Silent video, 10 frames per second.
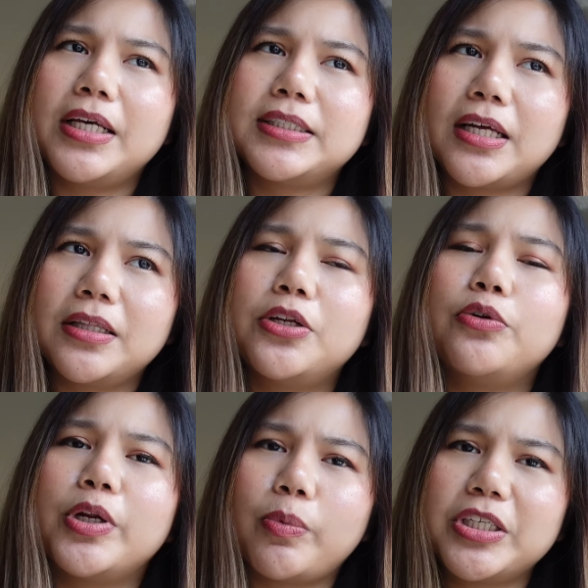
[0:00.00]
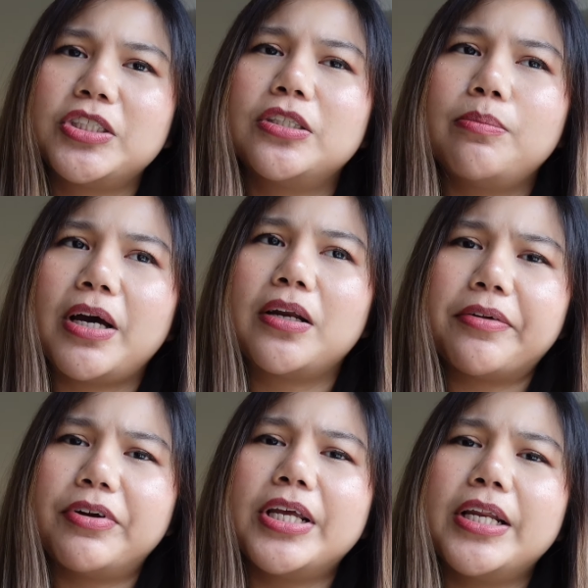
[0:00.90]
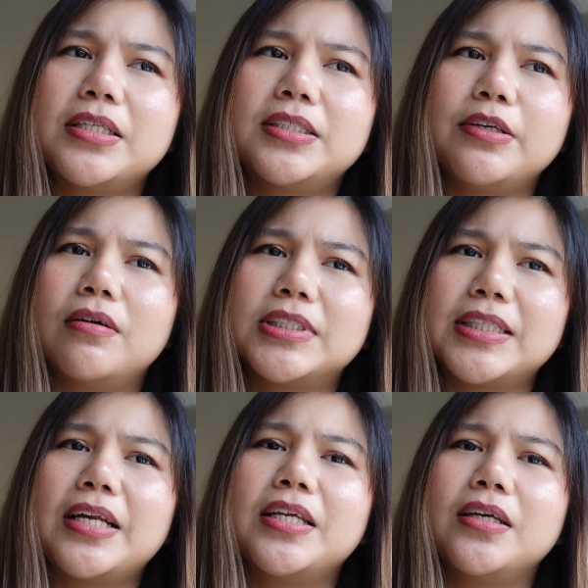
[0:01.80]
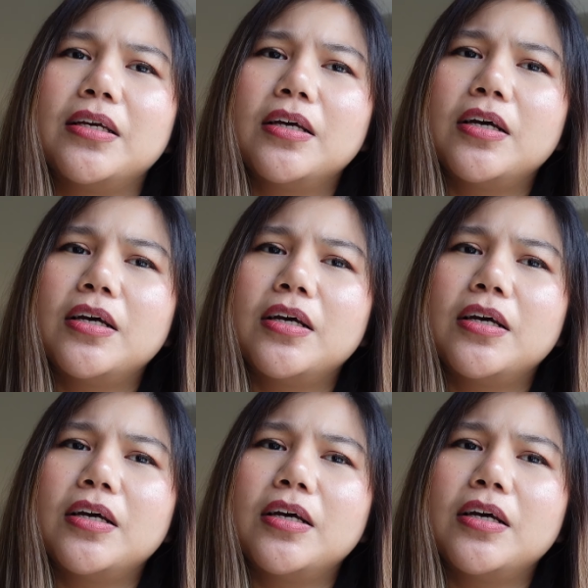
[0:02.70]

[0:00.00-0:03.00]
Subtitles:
I started doing question, but really intensive study